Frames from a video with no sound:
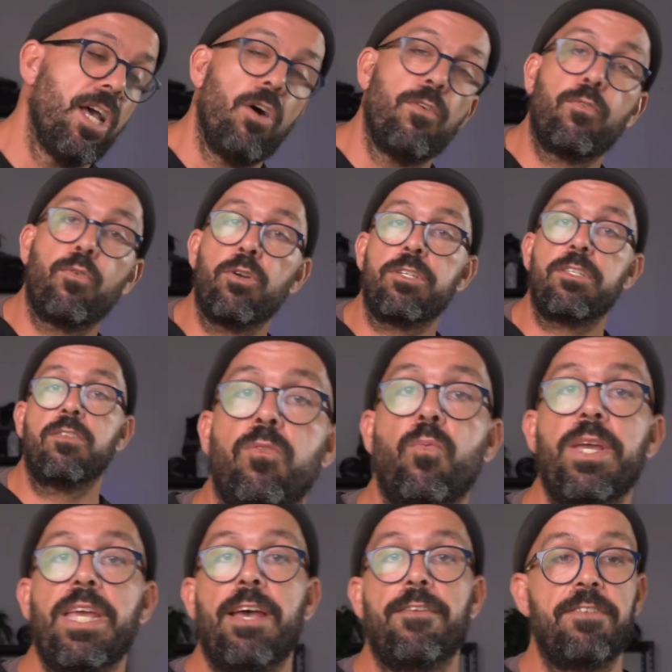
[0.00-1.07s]
Of course,
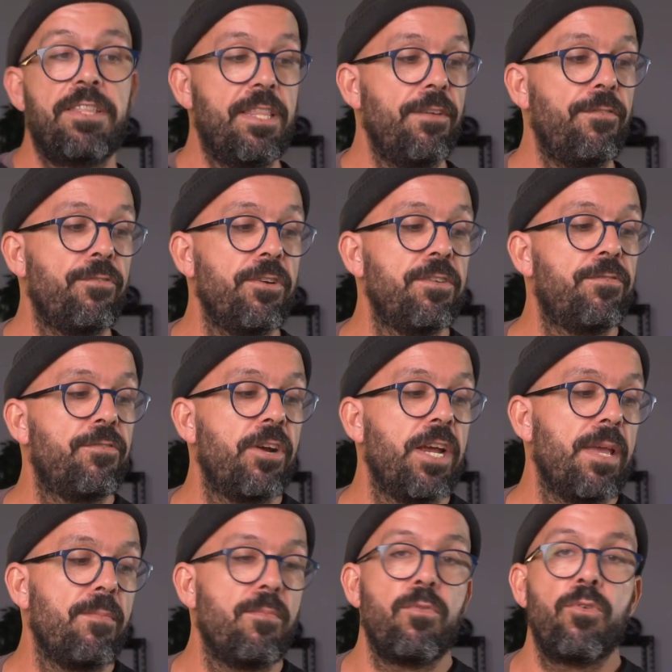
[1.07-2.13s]
we have a different
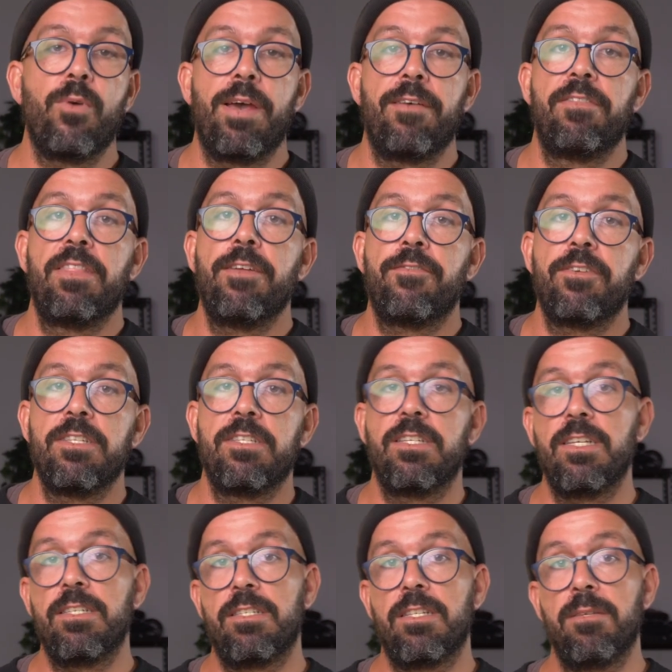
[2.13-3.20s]
frame, you have different
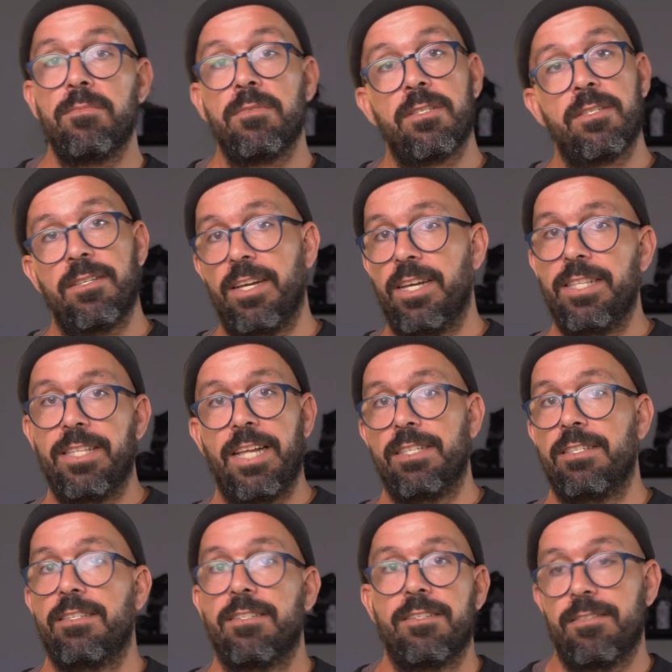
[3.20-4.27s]
systems, and
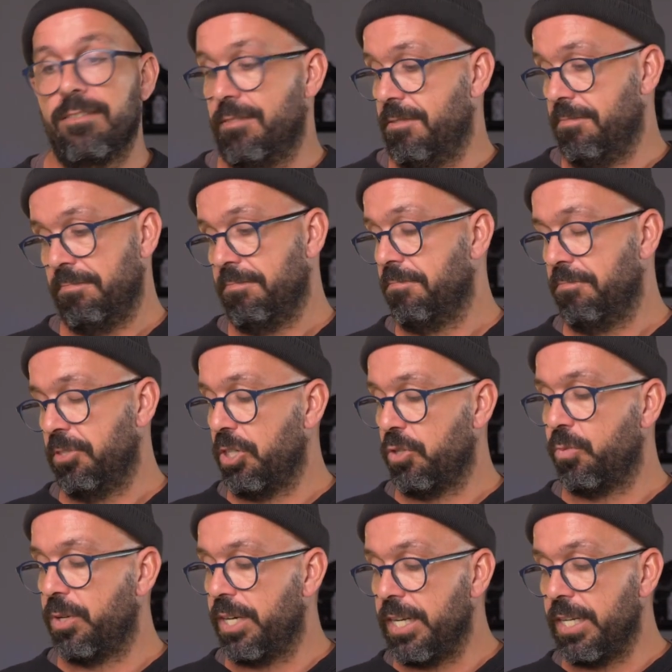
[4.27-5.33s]
that's just
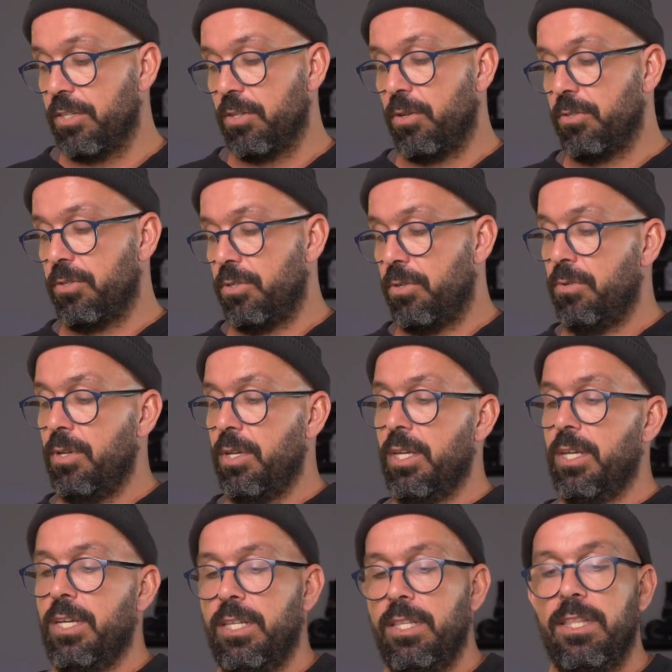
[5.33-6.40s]
what it is. Also,
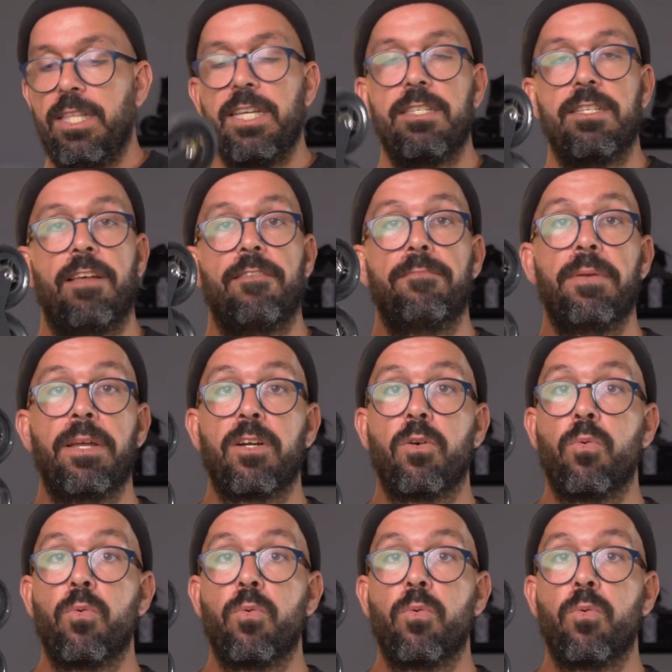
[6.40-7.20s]
these have bigger